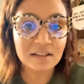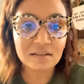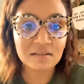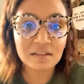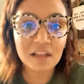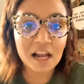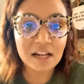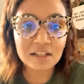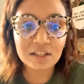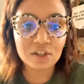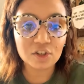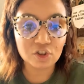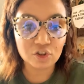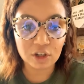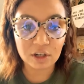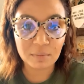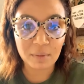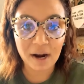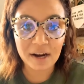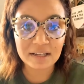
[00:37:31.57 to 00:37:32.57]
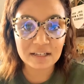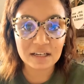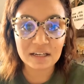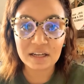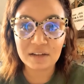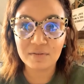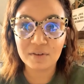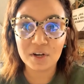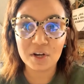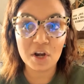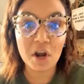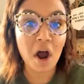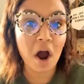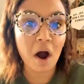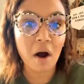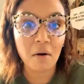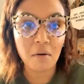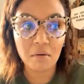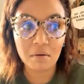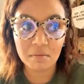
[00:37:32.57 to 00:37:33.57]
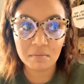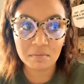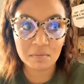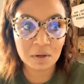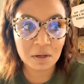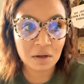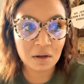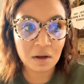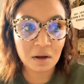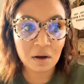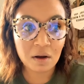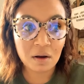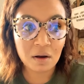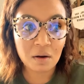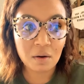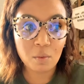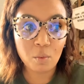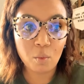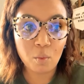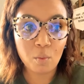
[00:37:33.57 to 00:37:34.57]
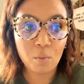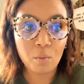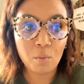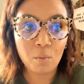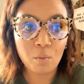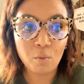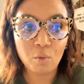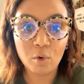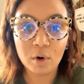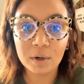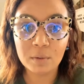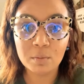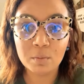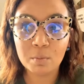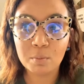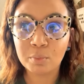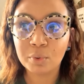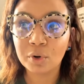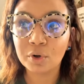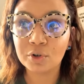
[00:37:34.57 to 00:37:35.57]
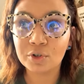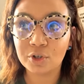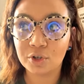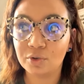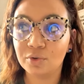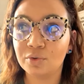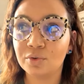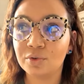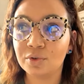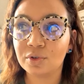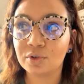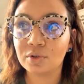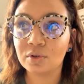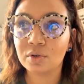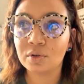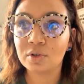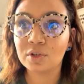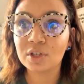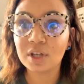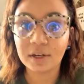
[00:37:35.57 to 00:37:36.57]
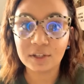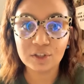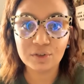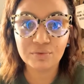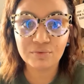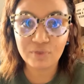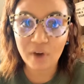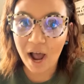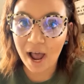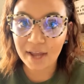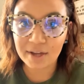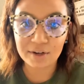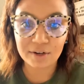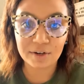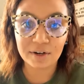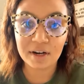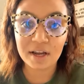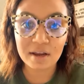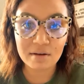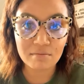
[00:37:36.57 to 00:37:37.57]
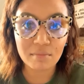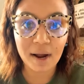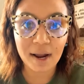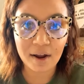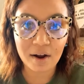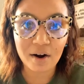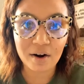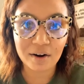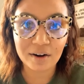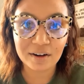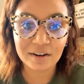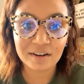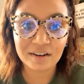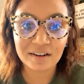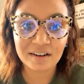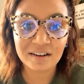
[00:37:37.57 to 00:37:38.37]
That's a dream I didn't even know would produce such fire in my heart.